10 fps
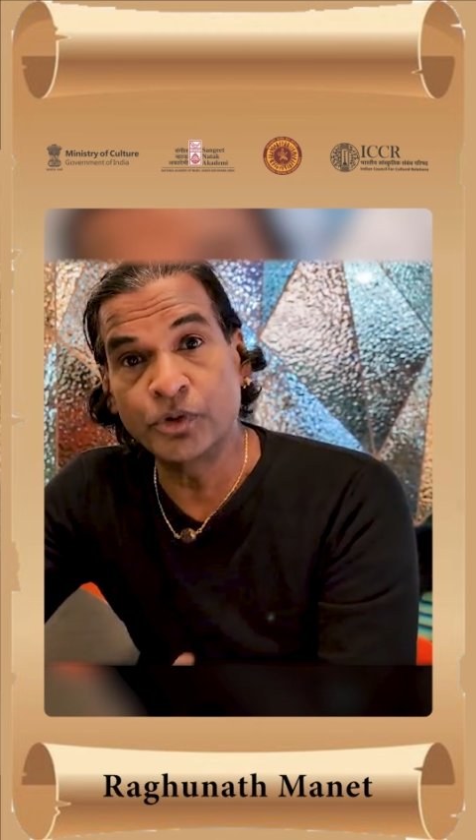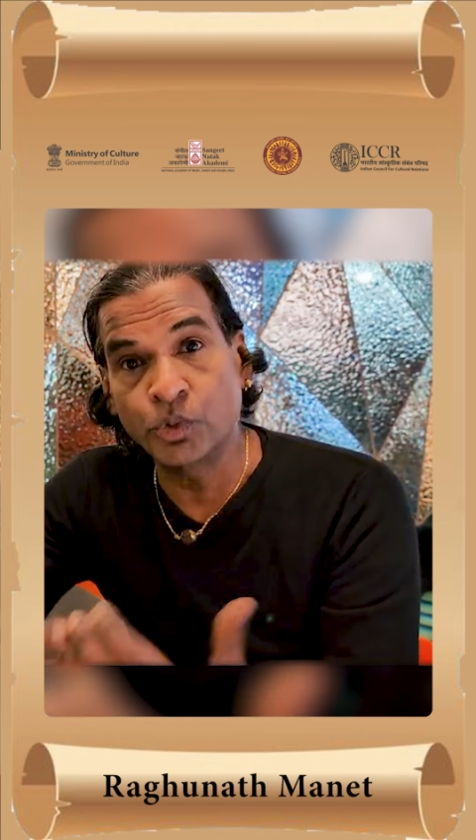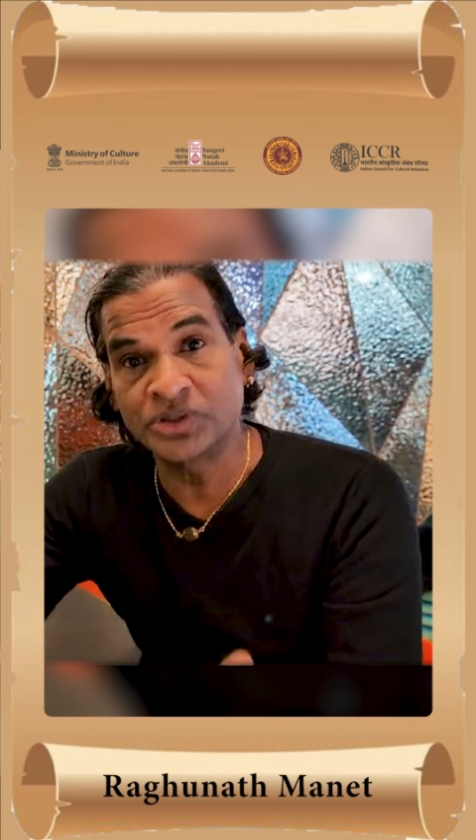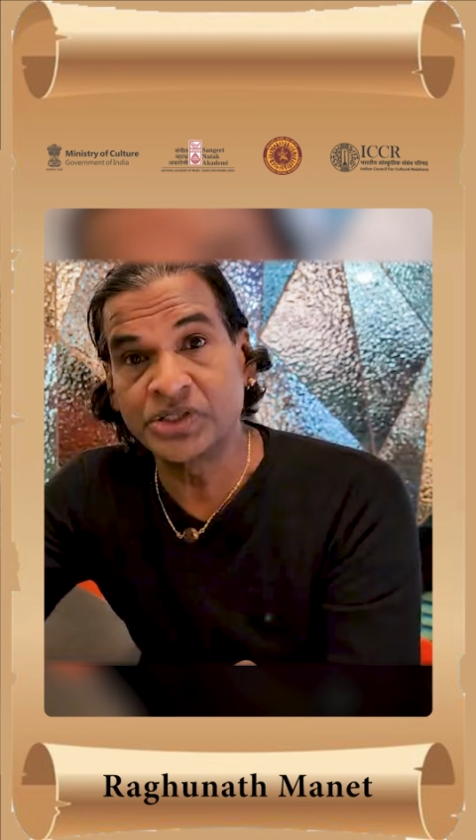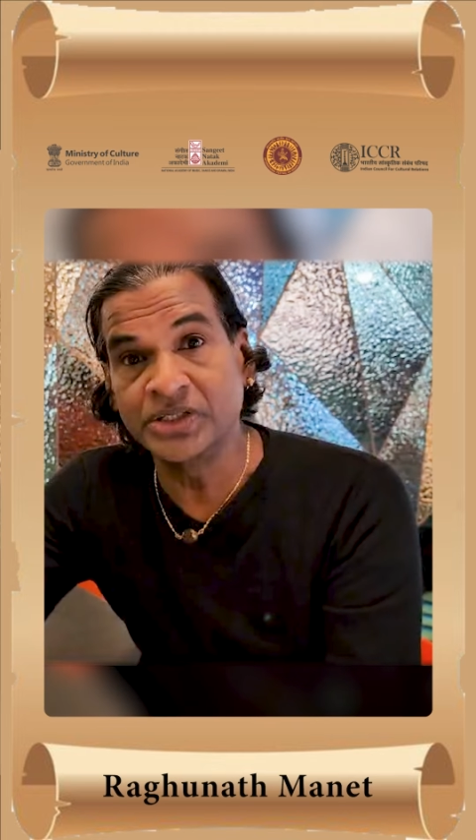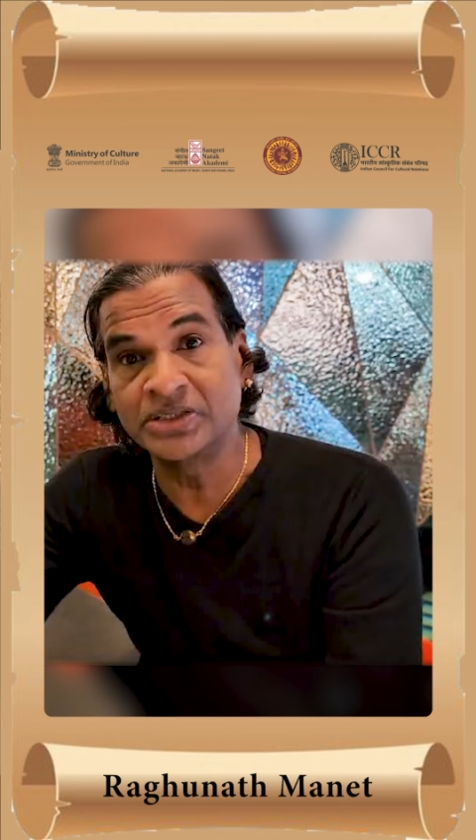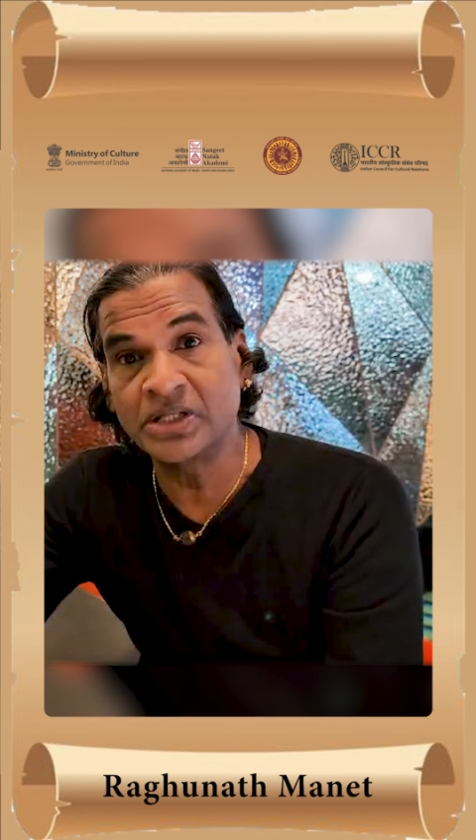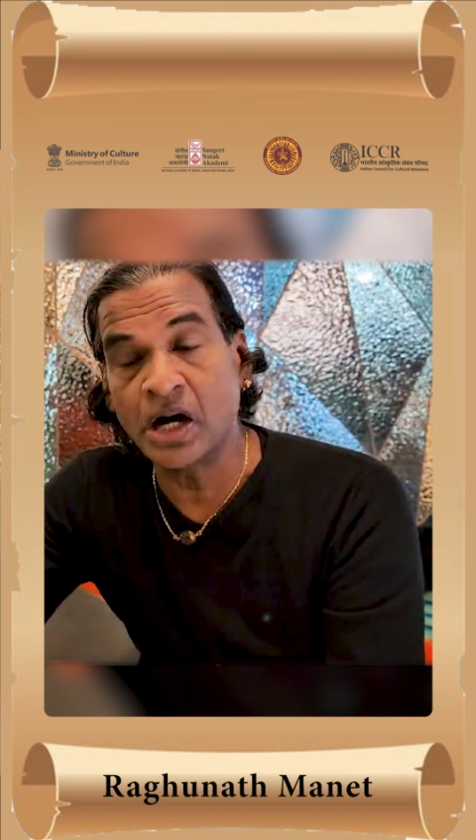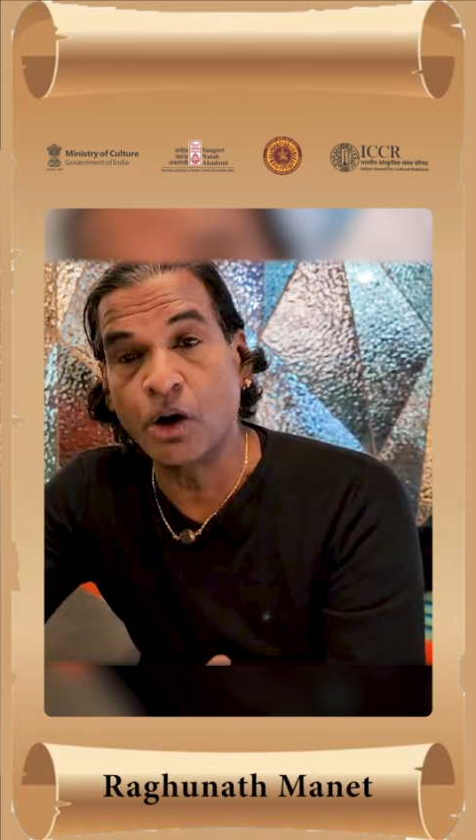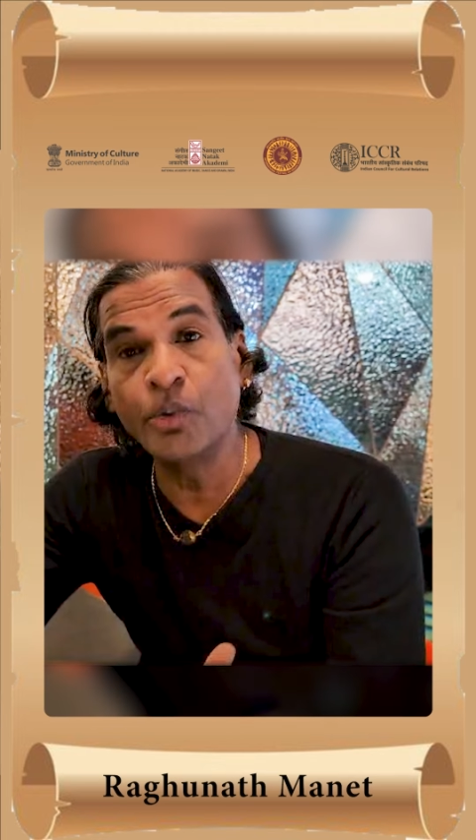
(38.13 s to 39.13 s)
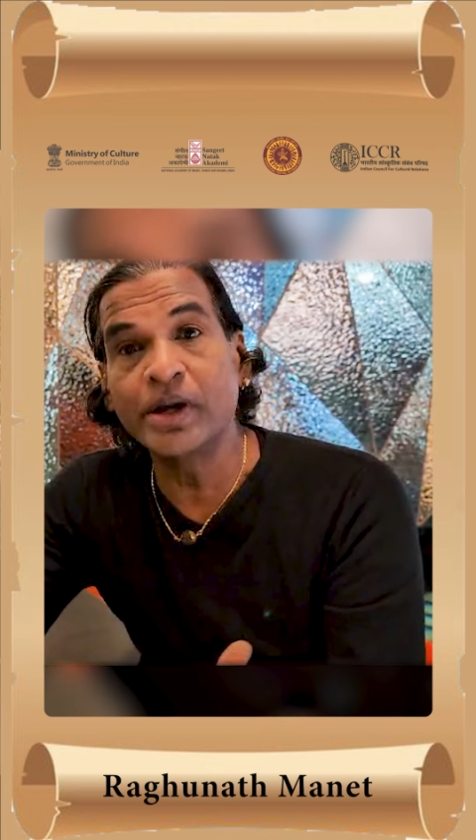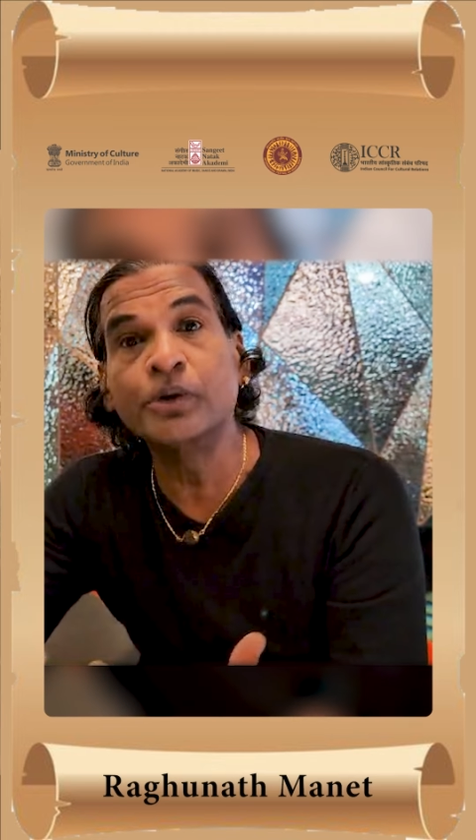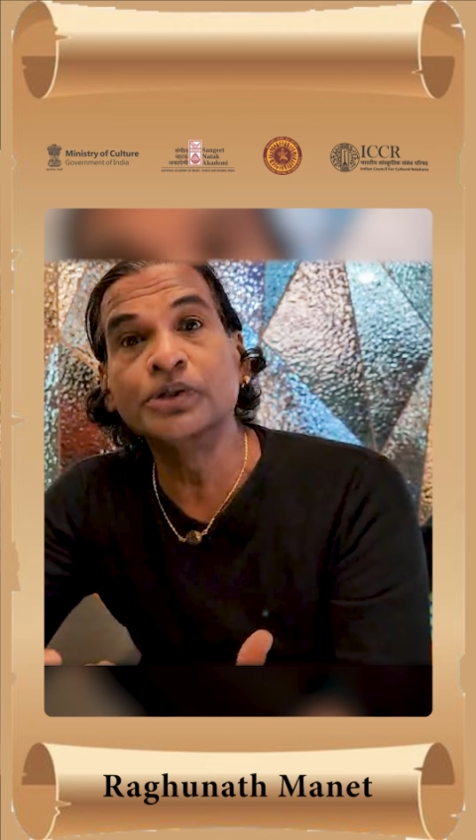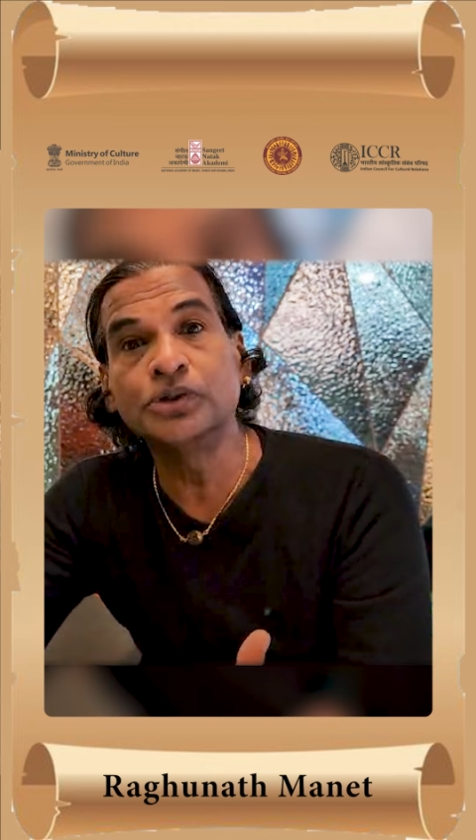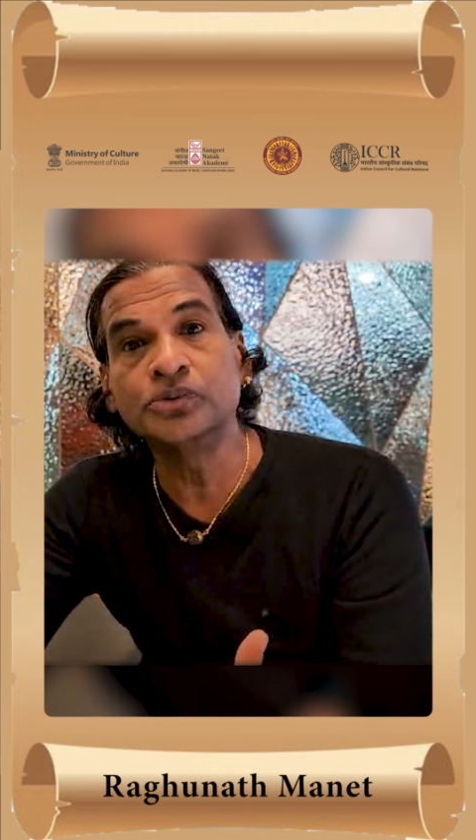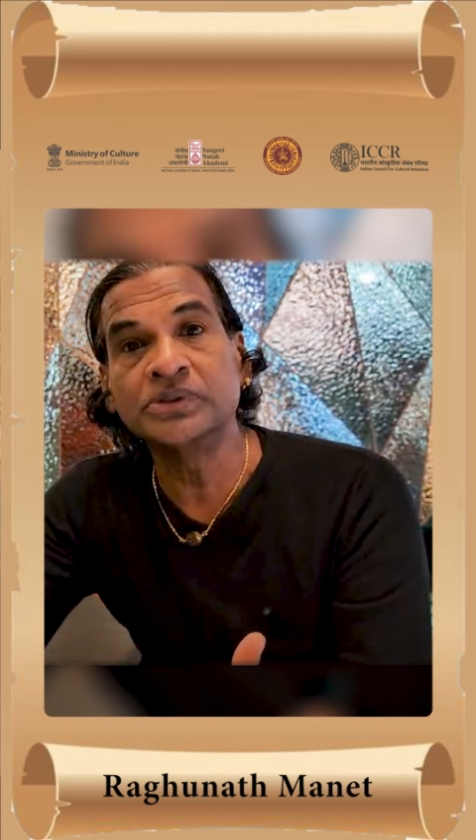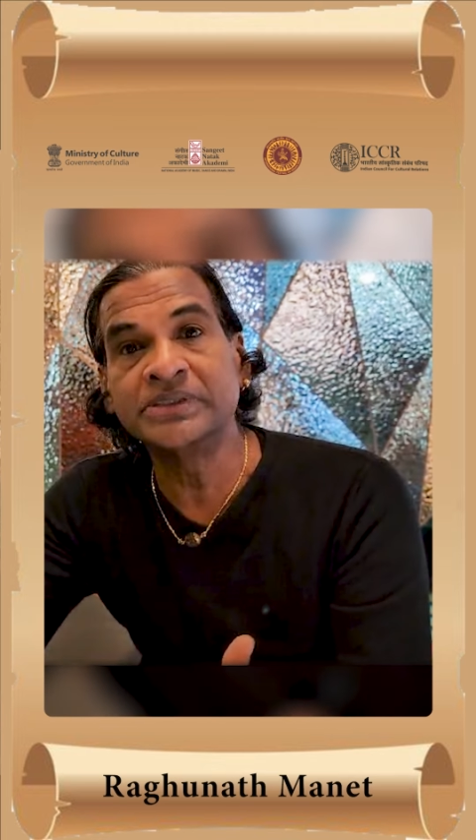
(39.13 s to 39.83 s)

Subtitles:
the question is how we are going to